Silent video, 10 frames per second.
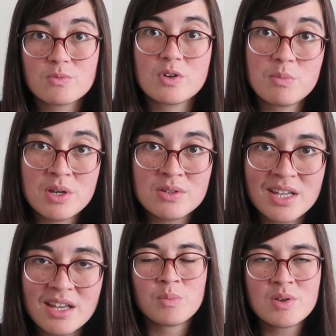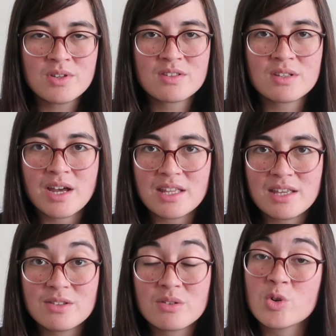With music is a lot
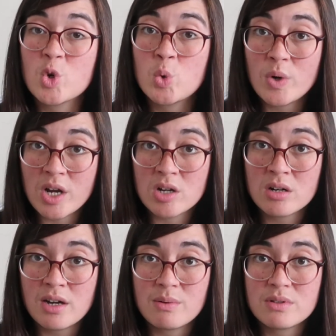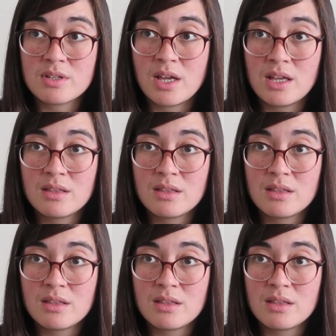easier and quicker, I would say,